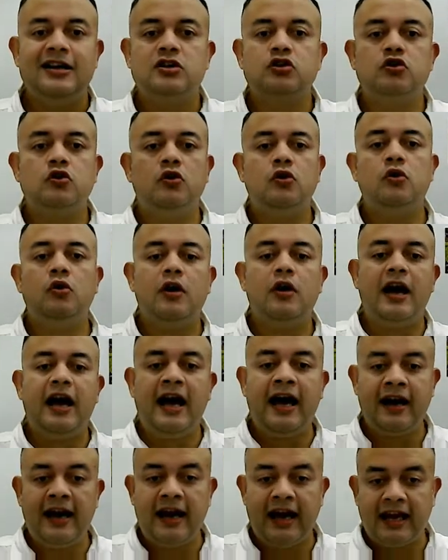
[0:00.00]
So
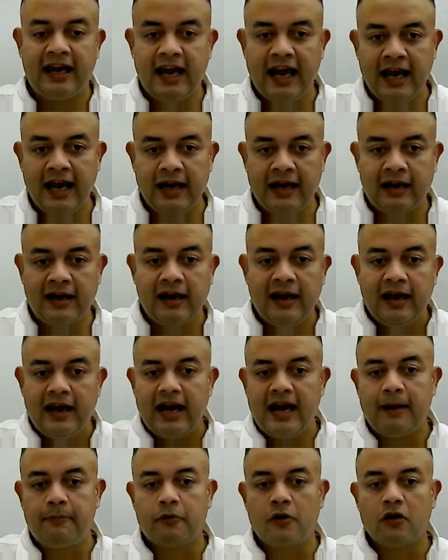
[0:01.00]
and again
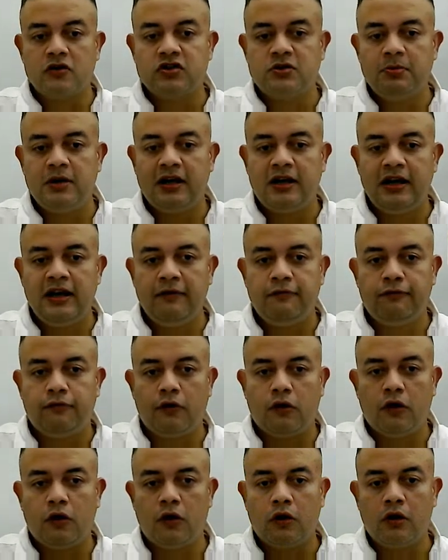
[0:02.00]
approximately
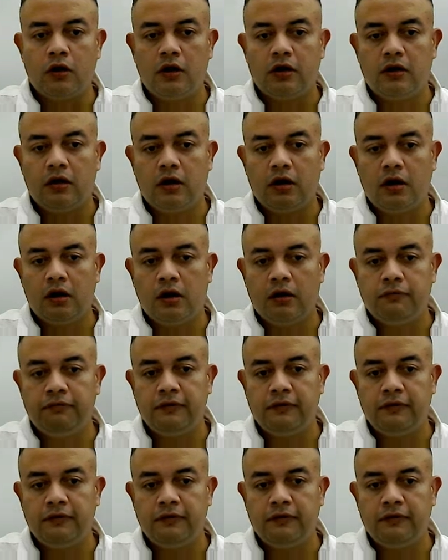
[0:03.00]
for uh,